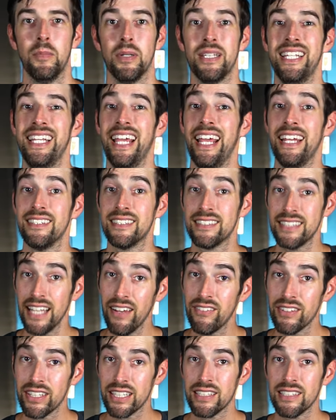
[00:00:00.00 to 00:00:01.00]
But the A
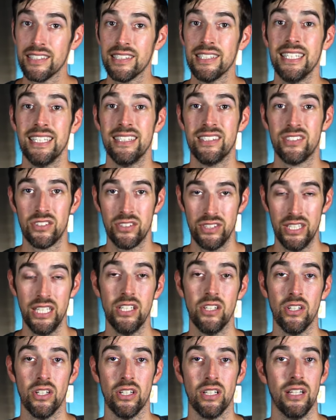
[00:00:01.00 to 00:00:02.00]
seven is
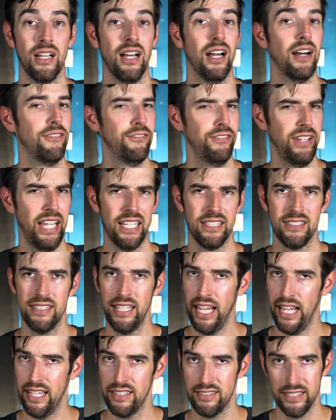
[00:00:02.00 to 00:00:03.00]
still a
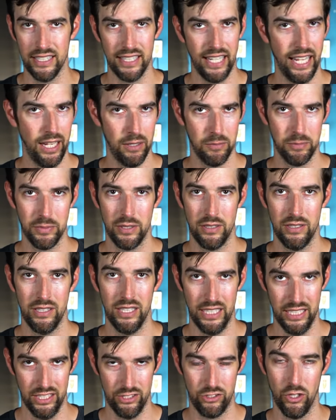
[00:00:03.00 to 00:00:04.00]
fantastic amp
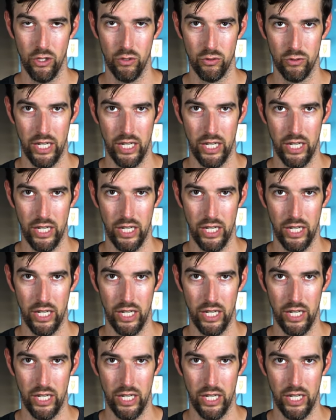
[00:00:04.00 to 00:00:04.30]
in its own